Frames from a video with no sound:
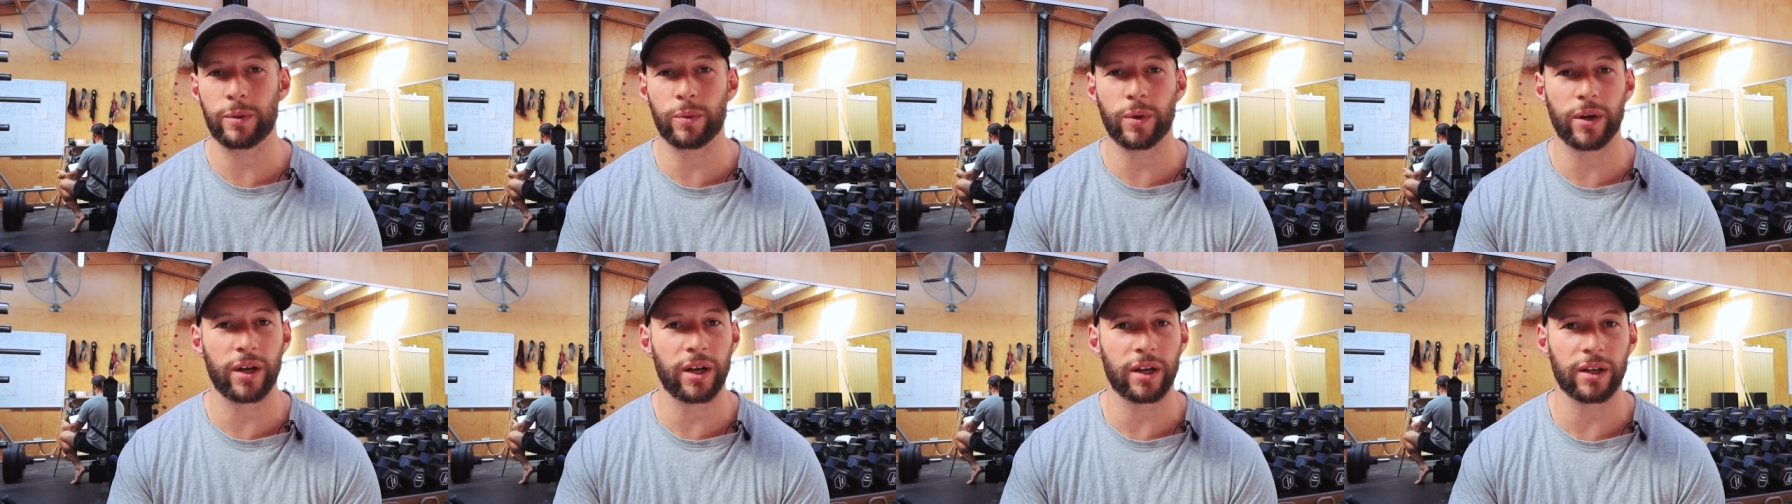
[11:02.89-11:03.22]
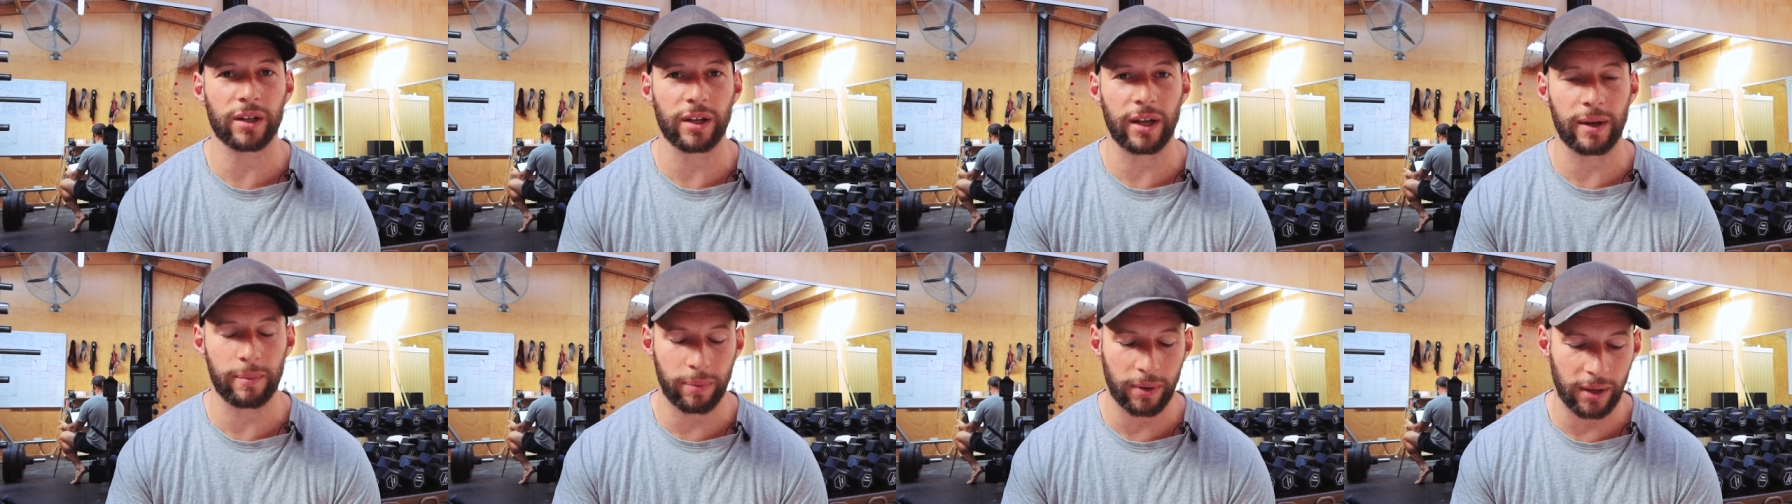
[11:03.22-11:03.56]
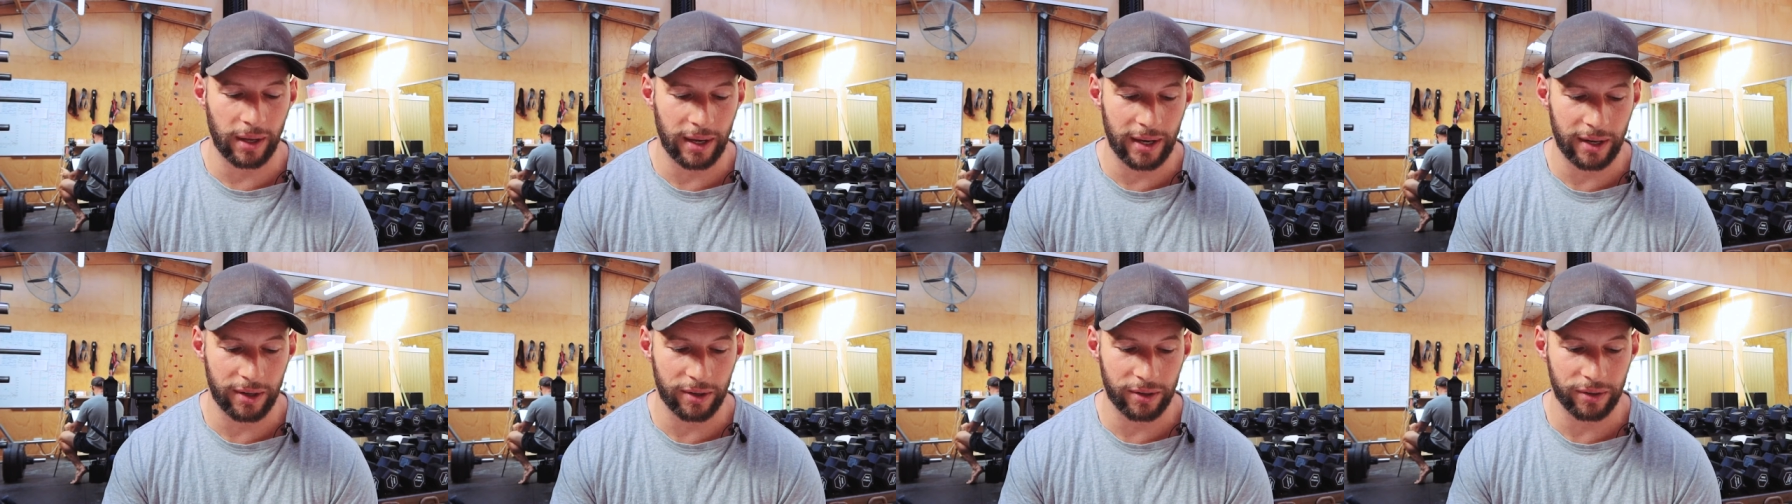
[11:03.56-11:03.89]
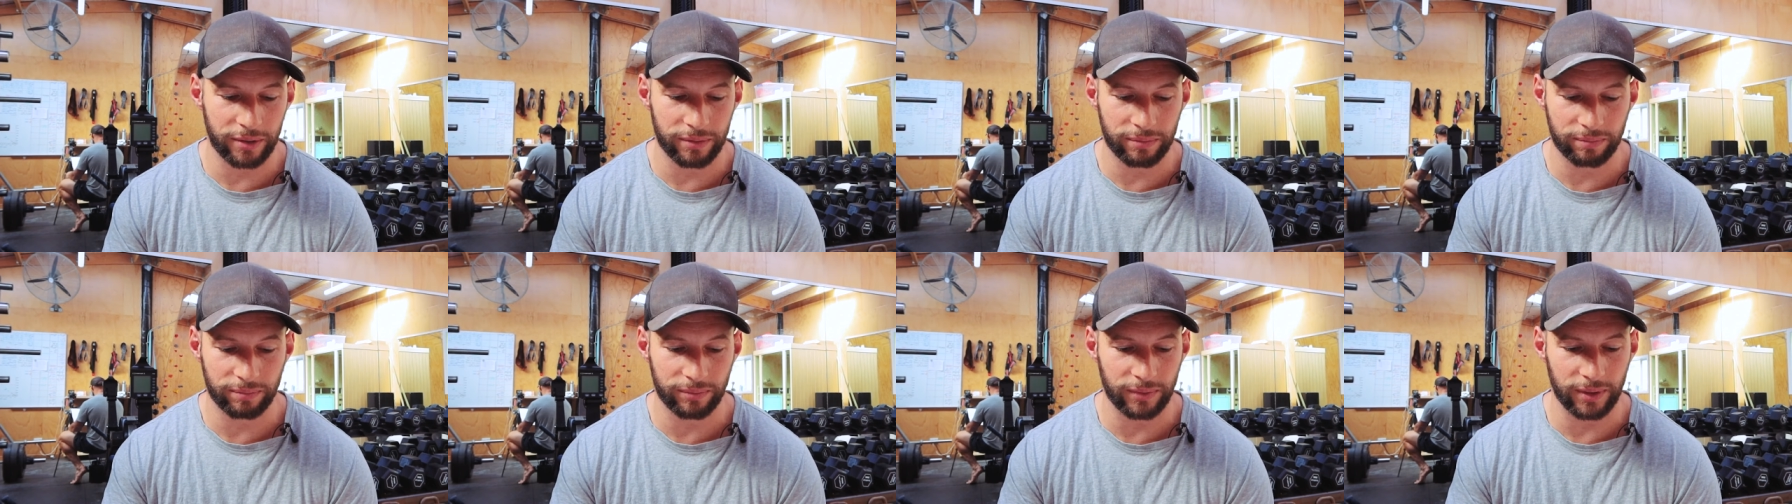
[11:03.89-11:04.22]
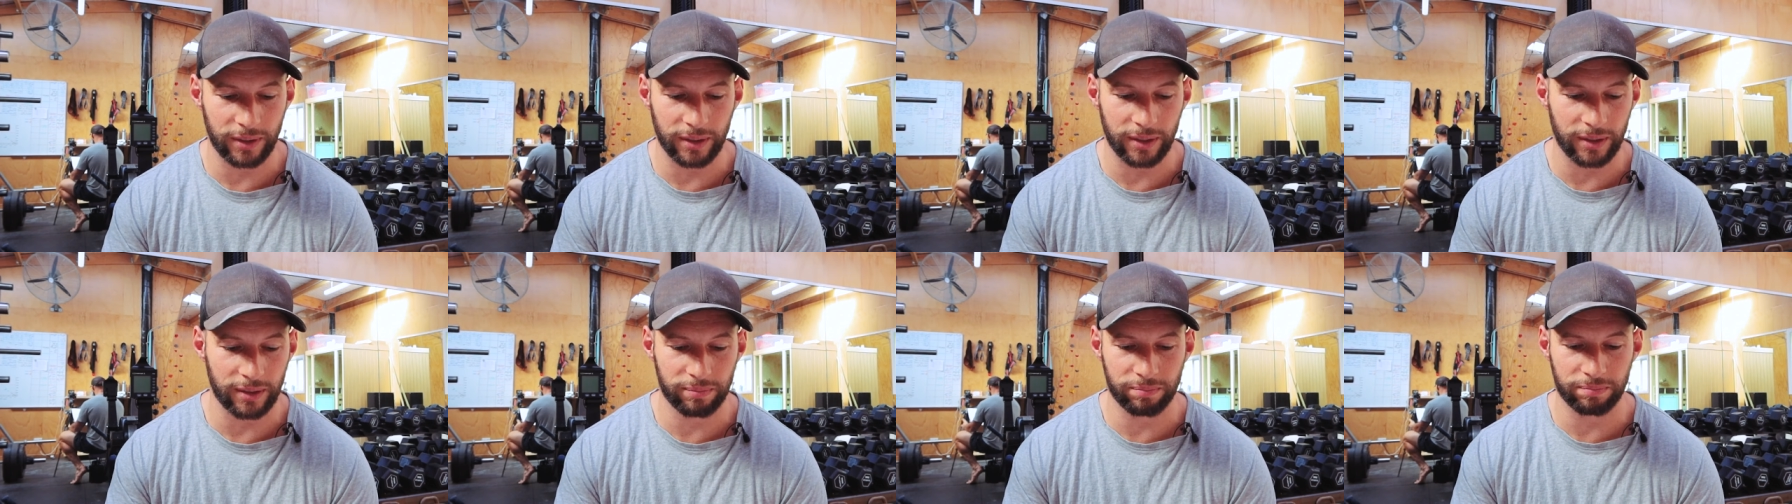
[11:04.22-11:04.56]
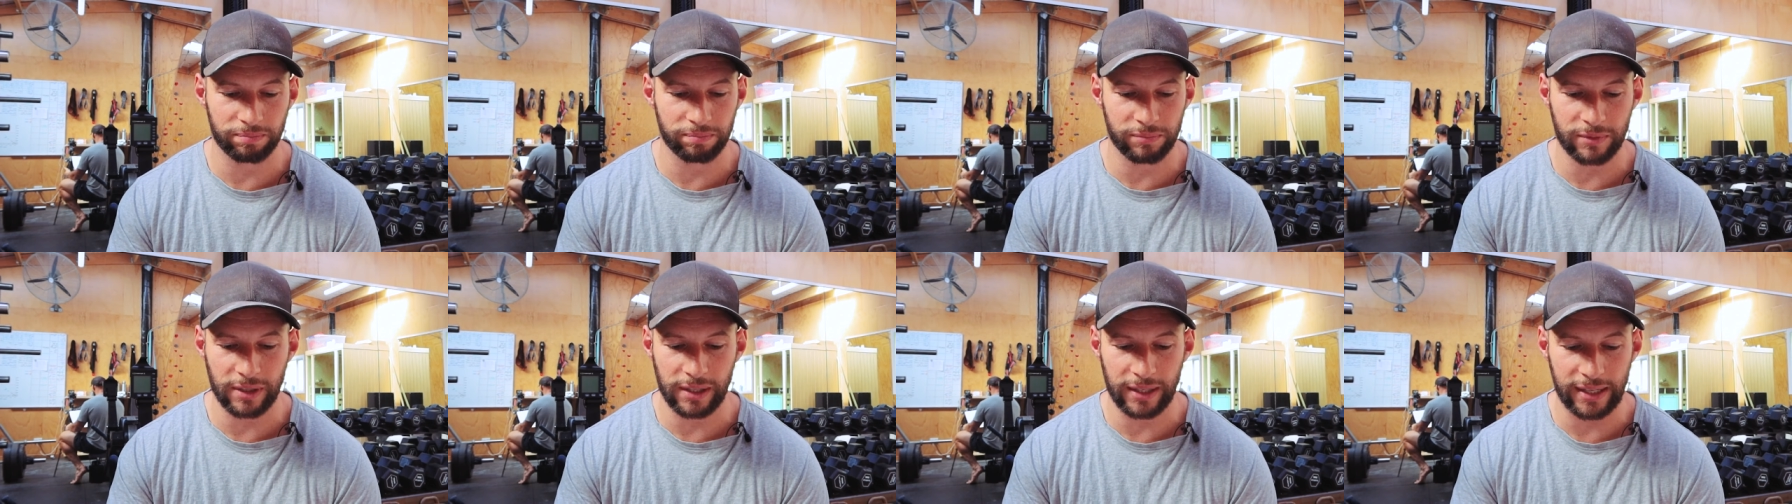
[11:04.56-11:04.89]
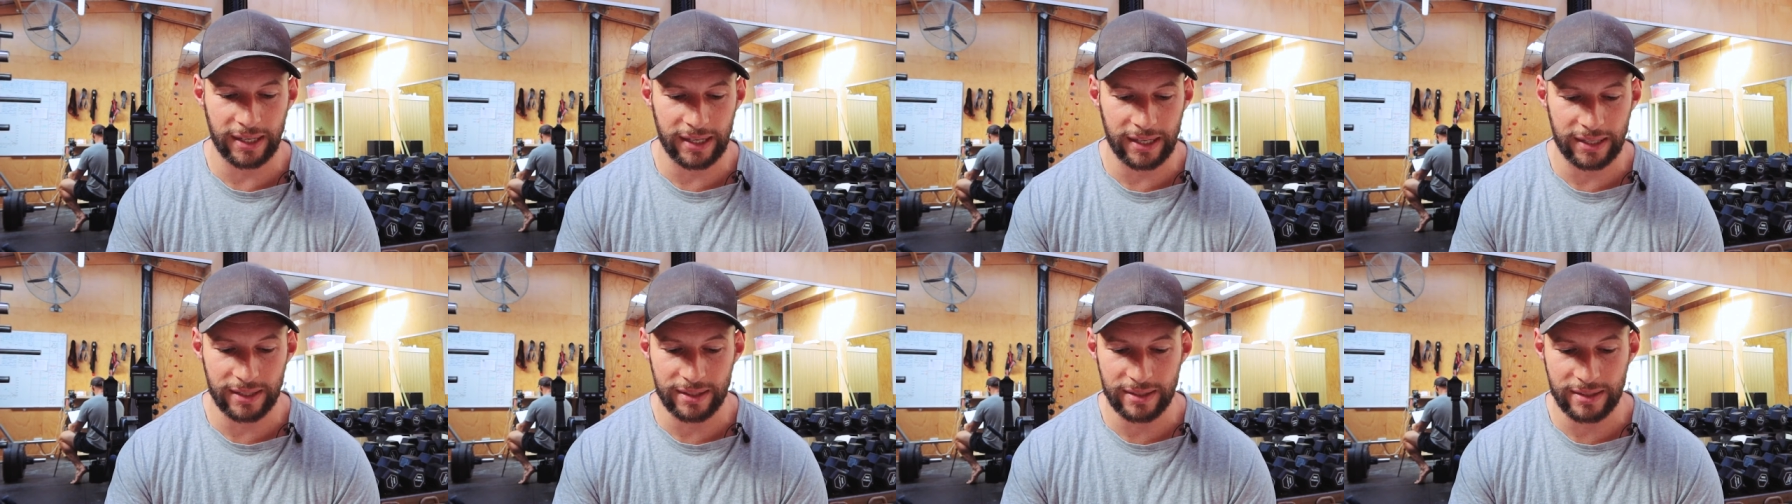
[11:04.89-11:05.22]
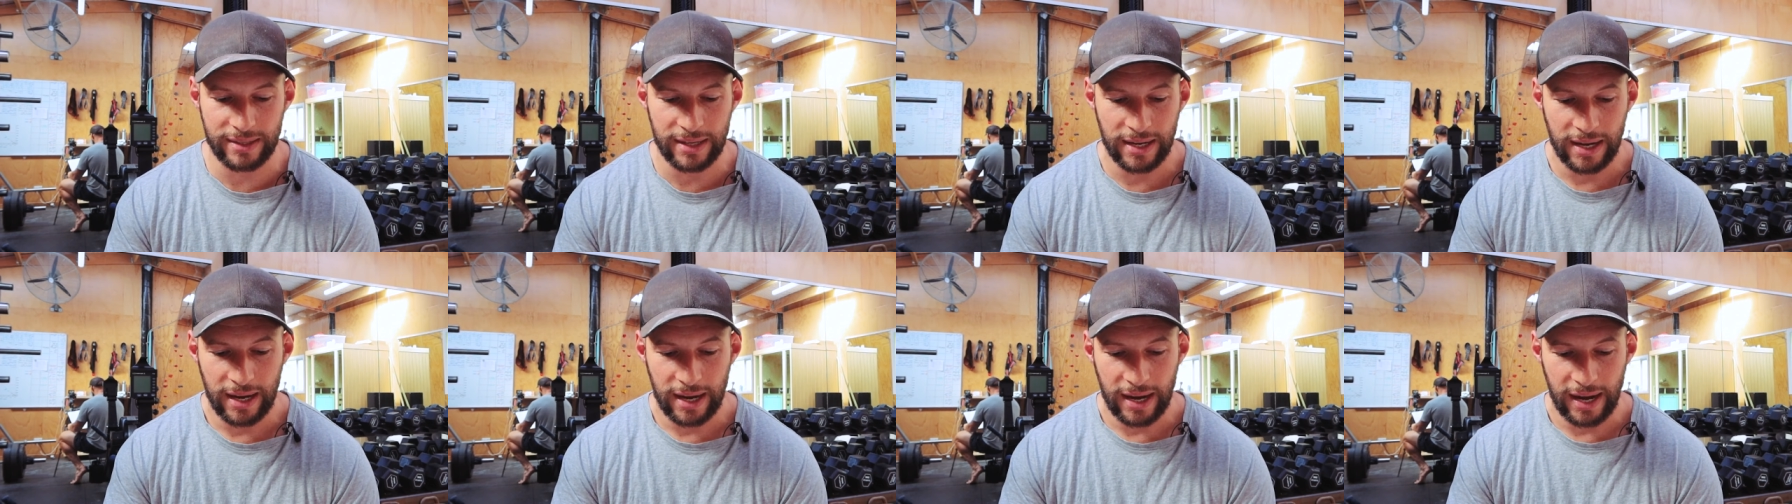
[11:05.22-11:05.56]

work like plyo, you know, cleans.